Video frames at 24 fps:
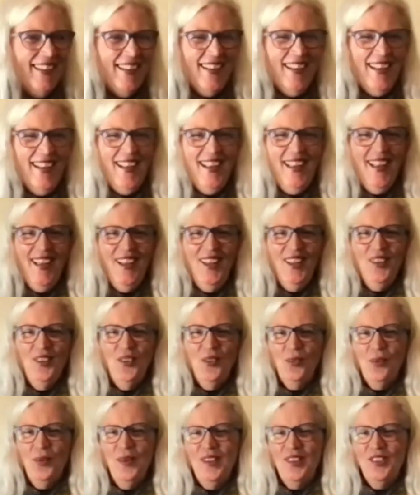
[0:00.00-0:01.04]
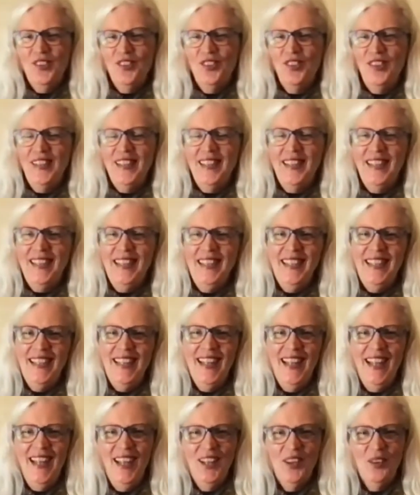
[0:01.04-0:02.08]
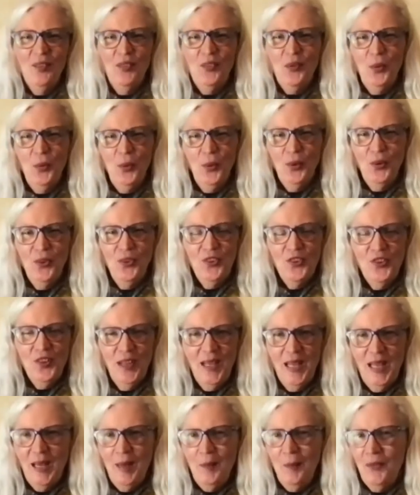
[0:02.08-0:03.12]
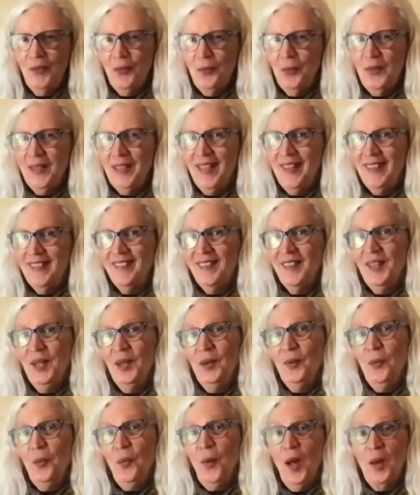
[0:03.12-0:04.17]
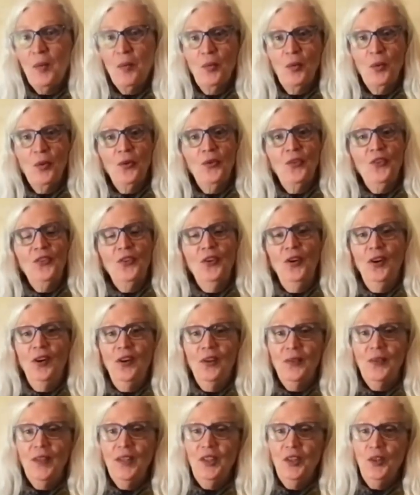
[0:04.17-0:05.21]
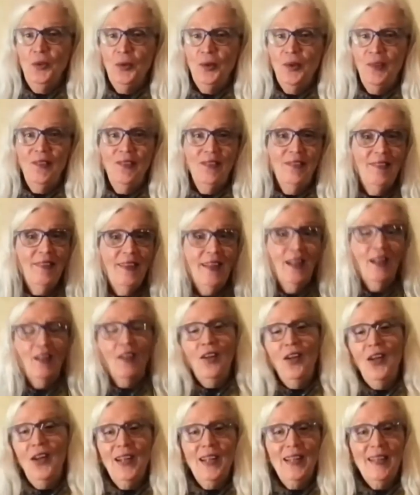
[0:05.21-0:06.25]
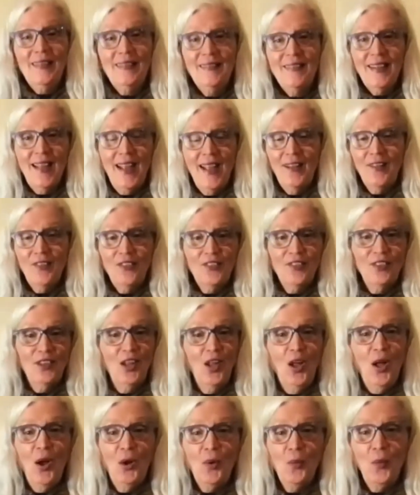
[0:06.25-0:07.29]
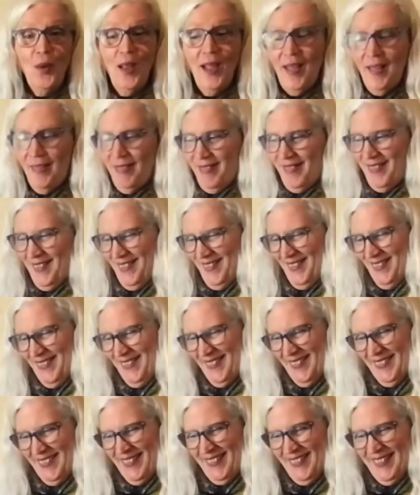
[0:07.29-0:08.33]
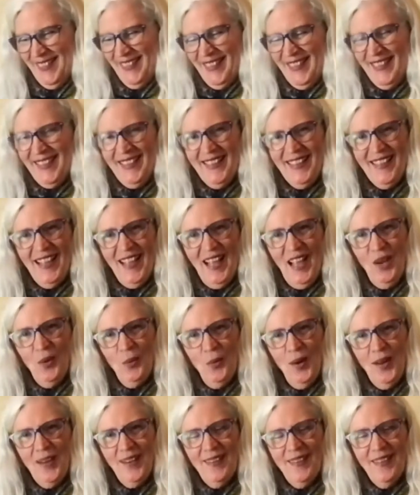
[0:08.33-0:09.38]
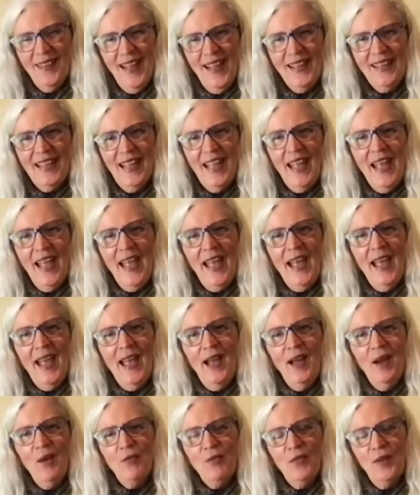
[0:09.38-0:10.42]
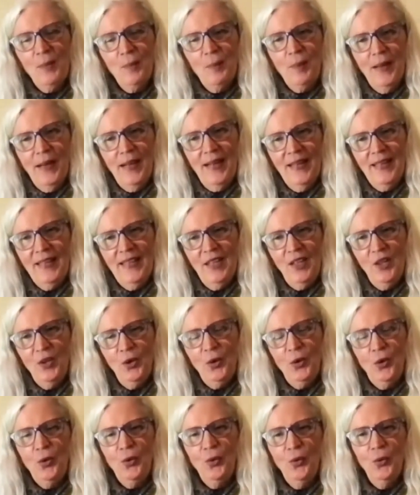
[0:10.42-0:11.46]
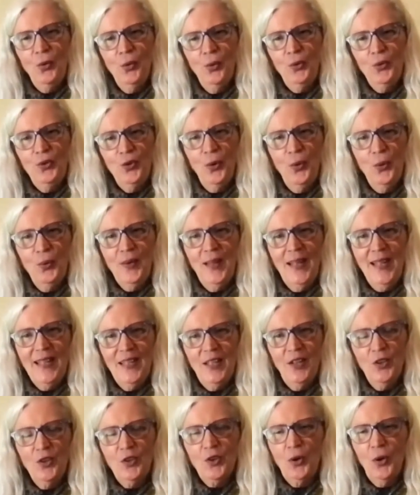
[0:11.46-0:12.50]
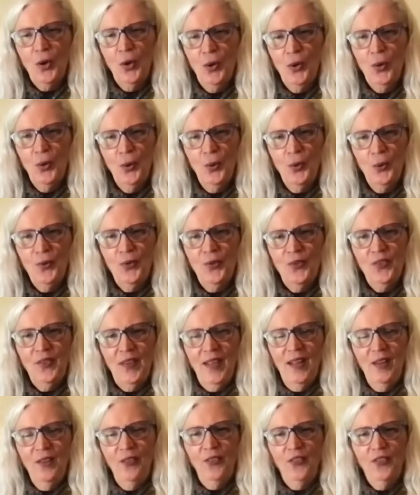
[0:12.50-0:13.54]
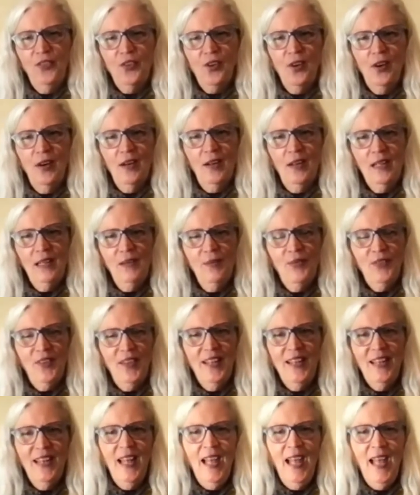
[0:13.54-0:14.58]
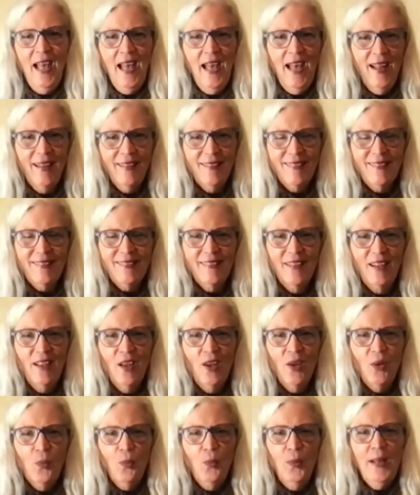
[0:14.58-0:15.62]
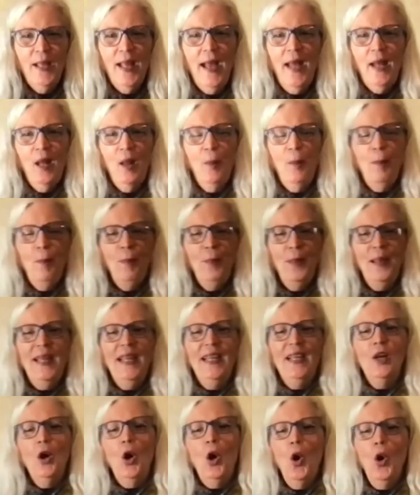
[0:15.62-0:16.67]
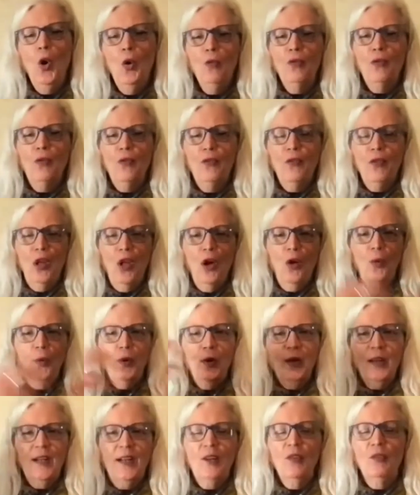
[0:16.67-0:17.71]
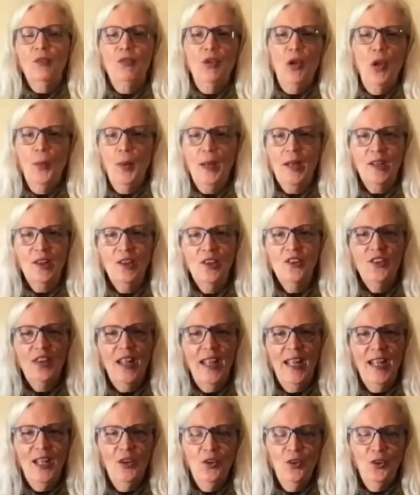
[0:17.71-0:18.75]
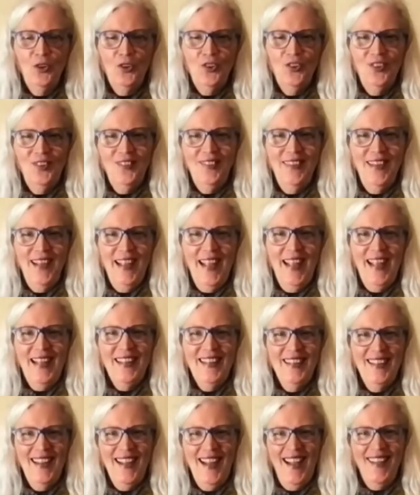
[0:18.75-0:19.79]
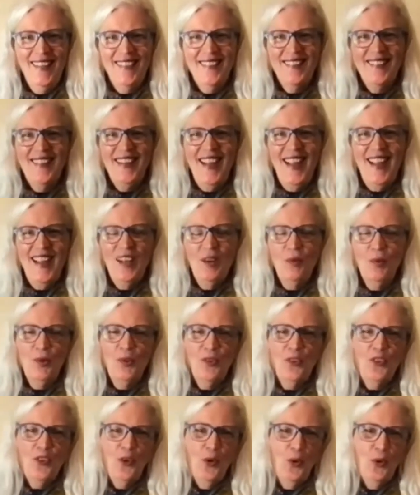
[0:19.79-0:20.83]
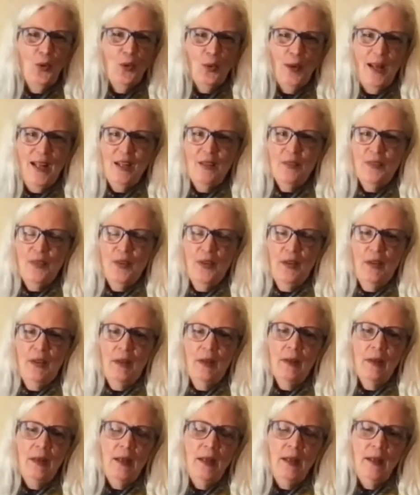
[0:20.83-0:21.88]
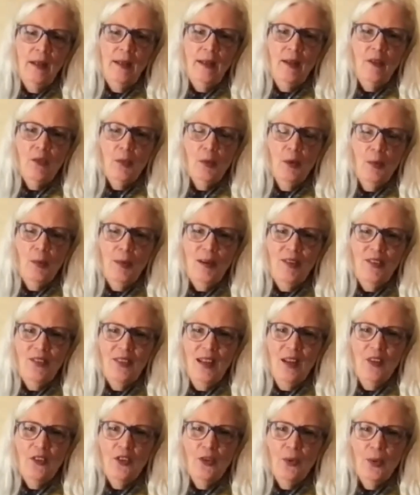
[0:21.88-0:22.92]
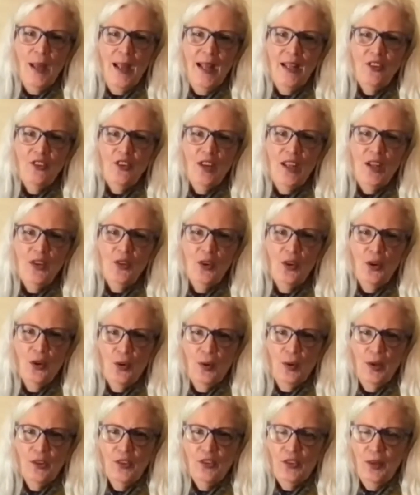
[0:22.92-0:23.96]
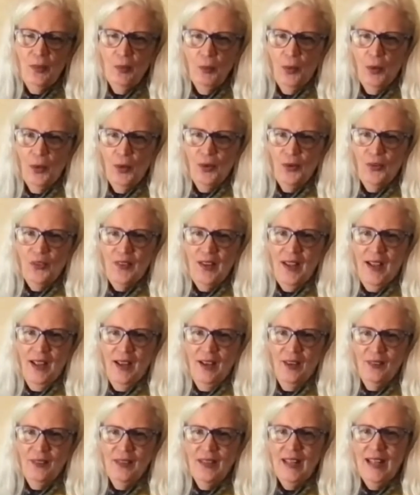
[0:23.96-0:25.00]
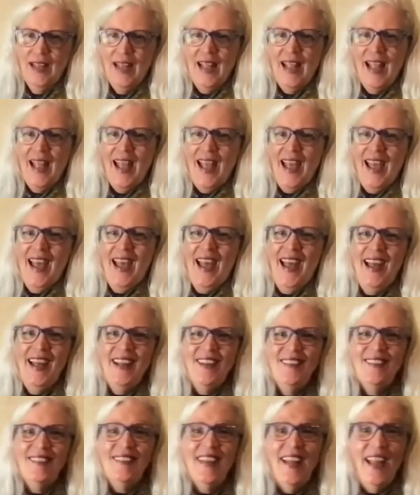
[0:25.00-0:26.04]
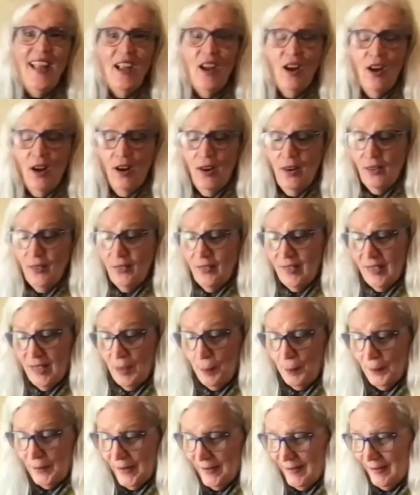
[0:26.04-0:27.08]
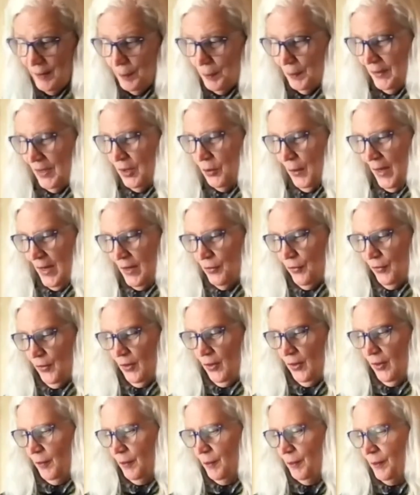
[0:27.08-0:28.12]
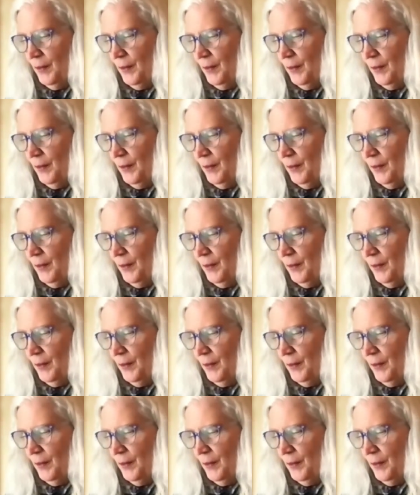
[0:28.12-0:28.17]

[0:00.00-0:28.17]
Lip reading: and Richie, and of course, James. We get to hear one more song that you can sing along and dance along with. I want to thank everybody who donated coats and scarves and hats. We had a big overflowing container today, the last day, and we're so grateful. These will be sent to NJ Nourish in Morristown, and they are deeply, deeply grateful.